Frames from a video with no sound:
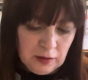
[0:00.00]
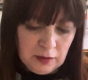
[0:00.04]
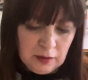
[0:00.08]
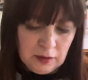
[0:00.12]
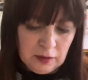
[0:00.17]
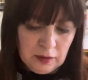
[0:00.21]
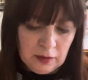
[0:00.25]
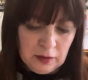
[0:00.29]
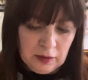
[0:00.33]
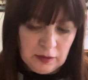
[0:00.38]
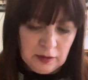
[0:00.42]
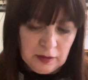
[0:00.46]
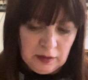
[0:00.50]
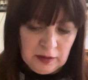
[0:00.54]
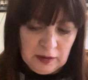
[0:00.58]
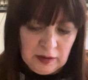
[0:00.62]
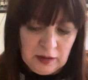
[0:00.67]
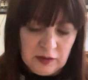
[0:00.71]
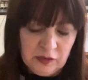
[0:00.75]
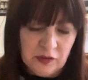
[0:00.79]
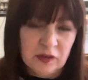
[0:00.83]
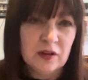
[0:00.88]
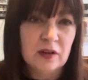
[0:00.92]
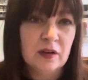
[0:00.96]
it
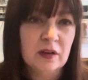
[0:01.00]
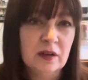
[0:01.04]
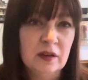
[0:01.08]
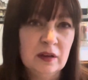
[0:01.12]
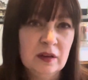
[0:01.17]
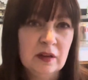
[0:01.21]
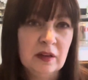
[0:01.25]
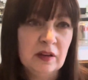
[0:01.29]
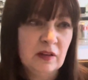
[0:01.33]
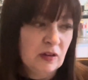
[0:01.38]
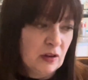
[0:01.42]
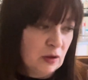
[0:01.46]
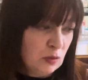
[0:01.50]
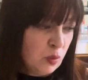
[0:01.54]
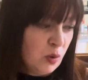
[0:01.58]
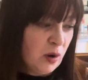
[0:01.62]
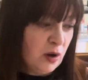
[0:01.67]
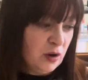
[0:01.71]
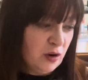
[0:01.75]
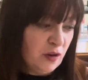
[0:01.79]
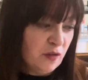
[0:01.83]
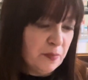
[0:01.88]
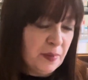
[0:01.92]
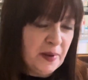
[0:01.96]
isn't. There's quite a
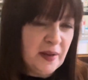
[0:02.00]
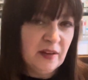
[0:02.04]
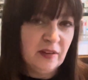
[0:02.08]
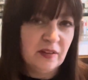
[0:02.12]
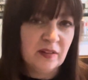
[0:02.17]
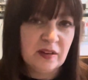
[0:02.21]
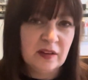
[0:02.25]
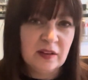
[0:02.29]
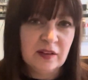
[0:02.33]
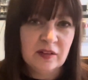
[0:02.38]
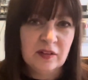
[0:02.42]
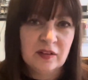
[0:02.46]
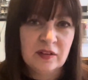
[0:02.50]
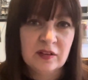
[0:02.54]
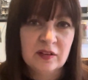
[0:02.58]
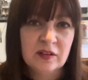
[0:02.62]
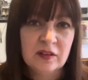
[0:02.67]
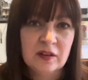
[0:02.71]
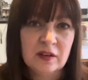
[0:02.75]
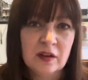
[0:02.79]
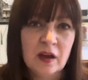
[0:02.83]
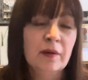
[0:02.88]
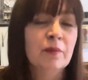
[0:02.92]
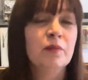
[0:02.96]
lot of pieces
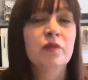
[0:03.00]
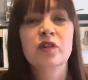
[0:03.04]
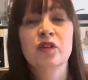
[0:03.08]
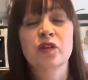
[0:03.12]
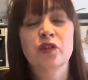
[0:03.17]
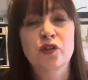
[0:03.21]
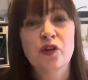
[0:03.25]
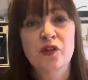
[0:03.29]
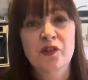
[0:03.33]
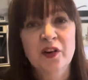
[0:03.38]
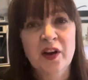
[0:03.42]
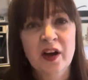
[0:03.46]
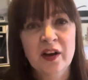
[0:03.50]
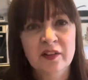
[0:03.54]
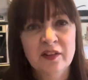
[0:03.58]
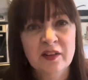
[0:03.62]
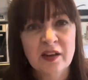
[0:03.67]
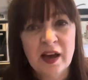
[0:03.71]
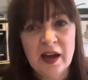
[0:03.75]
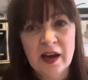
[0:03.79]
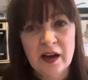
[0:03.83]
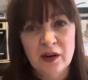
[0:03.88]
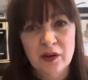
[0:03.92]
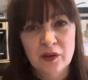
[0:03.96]
to sort of cut
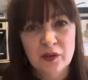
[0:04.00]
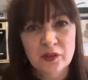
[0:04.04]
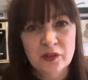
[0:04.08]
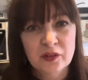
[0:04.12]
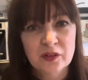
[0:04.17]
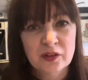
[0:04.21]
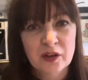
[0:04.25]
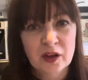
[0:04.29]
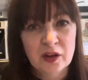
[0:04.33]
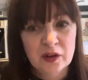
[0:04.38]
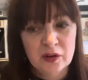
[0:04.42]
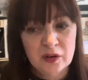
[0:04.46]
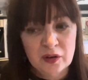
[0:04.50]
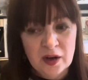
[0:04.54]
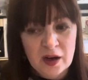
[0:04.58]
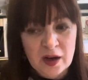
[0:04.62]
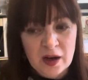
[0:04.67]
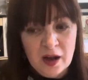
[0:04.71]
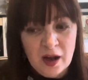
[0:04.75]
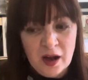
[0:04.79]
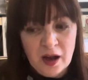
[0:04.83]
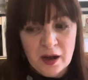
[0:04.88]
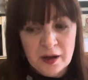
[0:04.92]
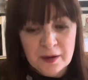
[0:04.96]
out, so
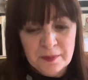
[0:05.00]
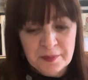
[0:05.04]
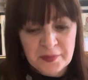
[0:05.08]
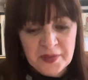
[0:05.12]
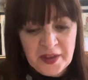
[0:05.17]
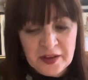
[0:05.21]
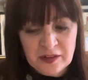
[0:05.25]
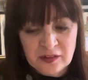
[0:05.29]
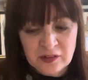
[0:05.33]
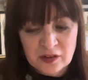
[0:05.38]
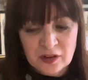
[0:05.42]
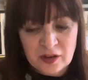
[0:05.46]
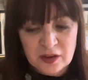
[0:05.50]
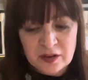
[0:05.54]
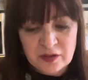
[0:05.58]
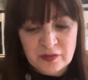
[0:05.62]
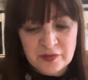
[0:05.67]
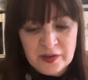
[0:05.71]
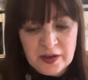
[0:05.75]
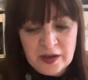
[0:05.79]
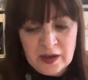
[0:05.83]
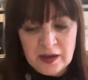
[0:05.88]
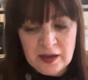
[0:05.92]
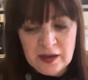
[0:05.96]
that side of
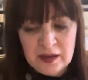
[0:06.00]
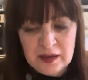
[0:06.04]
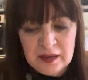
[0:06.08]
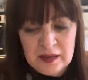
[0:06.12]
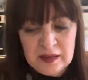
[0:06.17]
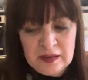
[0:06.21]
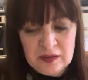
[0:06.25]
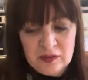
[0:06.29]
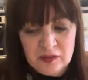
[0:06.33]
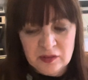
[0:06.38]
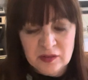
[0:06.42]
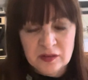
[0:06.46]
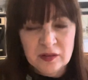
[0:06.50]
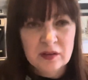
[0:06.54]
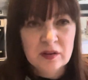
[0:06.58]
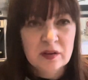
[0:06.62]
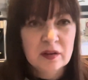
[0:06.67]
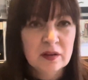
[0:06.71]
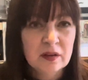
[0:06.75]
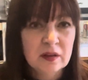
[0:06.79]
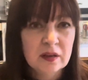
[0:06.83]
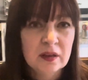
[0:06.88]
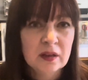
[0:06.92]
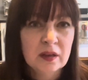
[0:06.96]
it is,
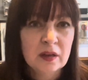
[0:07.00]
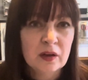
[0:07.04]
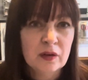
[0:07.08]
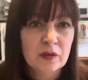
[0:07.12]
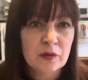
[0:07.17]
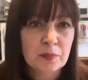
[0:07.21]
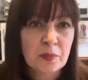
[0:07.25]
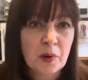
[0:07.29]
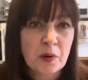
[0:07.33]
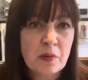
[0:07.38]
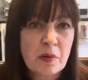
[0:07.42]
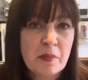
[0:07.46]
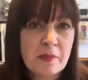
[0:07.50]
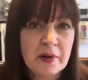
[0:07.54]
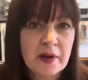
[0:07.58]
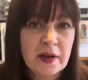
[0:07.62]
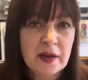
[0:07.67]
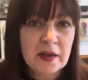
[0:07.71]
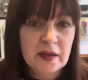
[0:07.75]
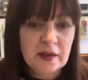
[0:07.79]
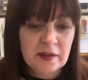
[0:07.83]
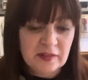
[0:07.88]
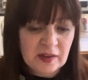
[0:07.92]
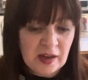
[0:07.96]
you know, is
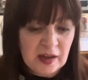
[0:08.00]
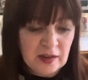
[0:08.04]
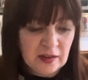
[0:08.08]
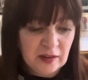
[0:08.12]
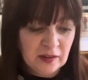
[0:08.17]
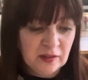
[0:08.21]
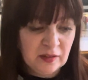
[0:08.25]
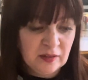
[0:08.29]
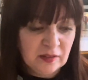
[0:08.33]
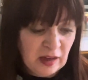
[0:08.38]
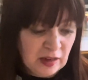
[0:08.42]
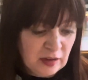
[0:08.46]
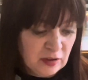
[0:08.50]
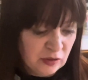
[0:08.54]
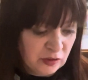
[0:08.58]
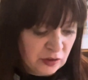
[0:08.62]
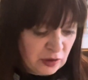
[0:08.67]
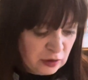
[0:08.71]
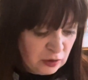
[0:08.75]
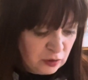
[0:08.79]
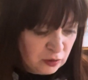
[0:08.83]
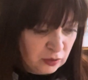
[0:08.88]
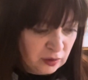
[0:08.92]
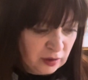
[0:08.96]
probably takes the
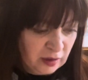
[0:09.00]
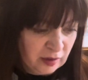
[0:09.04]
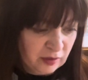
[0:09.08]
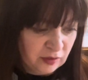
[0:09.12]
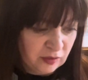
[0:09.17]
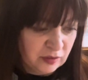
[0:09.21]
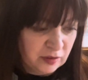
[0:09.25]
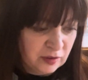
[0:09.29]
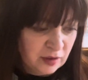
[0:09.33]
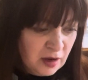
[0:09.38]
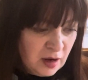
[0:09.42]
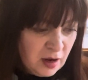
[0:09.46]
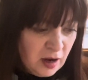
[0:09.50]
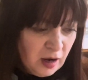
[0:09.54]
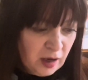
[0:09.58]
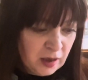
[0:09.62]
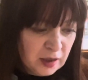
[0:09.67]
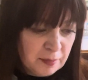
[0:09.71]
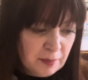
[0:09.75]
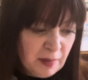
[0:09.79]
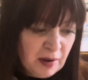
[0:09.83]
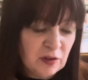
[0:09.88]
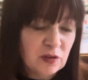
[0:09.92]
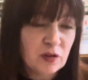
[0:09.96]
longest. I'd
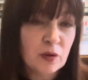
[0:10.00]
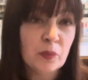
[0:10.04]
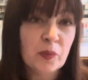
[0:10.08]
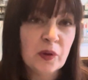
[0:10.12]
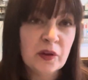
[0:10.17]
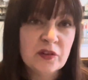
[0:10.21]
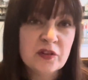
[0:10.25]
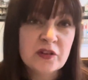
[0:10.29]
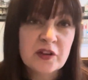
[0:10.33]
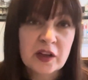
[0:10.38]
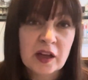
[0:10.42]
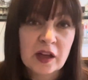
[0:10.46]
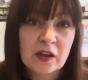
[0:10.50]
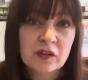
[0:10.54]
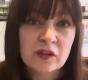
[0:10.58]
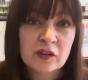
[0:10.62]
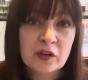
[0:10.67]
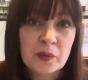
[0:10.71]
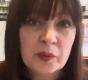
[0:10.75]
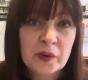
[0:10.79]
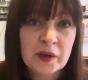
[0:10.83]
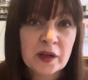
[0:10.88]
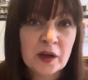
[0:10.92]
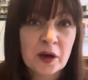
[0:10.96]
imagine once you get
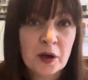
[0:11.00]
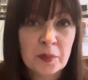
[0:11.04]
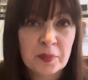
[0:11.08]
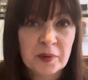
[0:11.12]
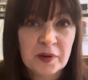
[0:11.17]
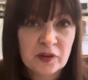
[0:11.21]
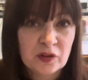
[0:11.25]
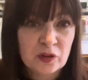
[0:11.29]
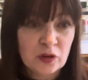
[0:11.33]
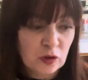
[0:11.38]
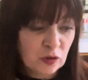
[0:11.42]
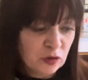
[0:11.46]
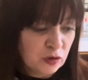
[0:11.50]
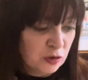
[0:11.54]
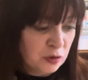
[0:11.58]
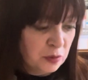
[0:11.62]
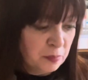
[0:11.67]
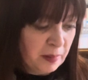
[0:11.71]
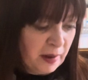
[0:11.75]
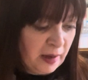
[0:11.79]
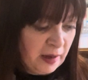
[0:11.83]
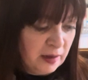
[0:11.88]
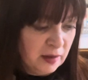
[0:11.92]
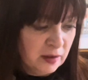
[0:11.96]
sewing it up it's not too
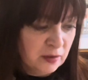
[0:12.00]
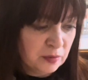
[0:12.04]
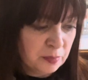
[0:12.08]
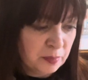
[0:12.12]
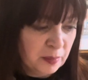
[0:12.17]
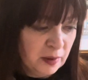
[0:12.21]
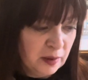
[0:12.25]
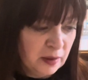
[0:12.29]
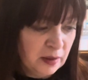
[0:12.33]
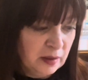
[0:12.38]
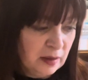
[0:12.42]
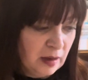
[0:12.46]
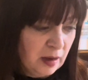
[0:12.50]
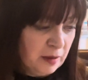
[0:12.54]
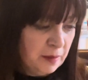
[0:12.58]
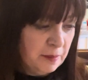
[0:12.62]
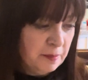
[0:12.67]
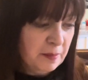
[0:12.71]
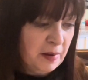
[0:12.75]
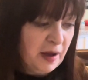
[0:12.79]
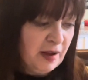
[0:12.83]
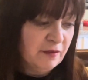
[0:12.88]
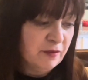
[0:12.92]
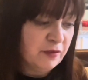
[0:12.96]
bad, but
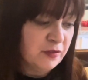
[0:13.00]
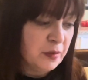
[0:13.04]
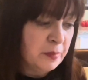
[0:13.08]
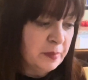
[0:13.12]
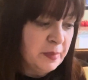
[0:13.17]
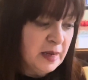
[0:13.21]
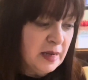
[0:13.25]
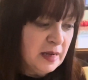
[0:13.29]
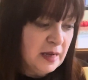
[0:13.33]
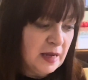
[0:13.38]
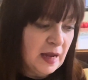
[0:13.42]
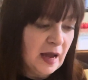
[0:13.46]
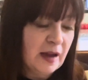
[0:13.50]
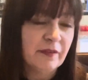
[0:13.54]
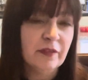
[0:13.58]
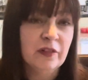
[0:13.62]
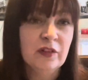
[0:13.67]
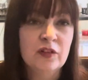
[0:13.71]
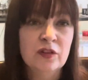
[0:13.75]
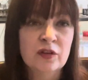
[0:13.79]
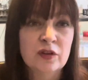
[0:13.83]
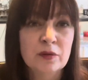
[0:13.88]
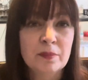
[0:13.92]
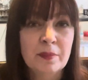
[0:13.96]
and for me, having
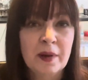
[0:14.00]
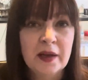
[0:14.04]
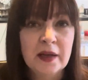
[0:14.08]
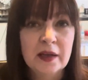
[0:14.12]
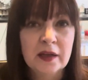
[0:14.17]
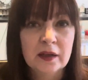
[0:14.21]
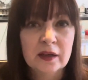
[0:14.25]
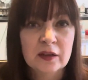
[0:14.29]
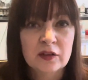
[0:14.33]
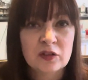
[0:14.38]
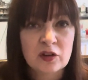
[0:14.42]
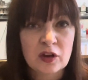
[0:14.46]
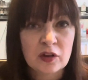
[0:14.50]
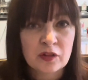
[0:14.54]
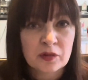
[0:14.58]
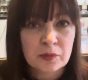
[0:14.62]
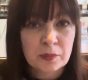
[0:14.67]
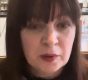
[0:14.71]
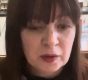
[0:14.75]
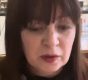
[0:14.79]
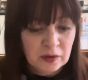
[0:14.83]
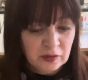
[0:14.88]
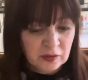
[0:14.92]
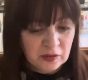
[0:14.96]
to make
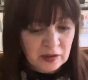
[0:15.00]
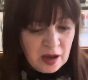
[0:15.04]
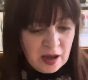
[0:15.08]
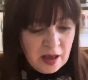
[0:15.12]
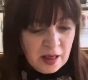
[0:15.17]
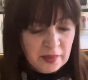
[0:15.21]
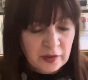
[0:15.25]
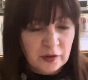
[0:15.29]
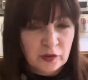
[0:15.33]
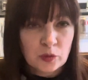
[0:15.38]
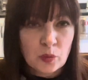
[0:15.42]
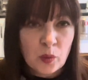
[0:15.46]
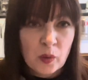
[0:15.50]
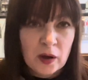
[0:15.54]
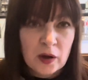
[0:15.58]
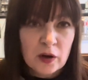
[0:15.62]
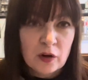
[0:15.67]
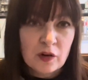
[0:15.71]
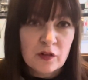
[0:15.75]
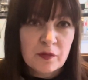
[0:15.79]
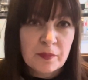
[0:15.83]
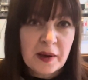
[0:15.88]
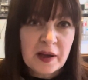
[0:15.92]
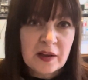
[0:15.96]
adjustments, there's quite a lot
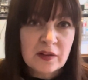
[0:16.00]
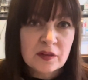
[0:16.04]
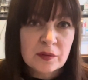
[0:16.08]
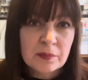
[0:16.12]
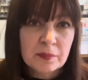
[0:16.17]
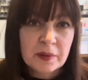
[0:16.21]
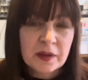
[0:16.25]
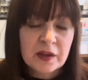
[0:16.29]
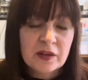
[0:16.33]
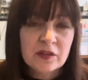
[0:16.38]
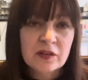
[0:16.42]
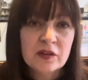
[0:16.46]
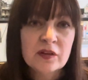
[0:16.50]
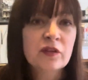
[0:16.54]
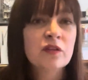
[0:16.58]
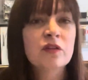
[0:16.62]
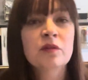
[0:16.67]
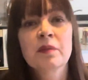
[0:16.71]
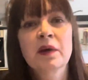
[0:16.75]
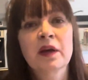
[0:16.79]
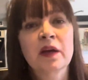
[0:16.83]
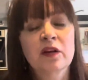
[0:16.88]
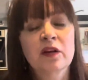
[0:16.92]
of pattern pieces to make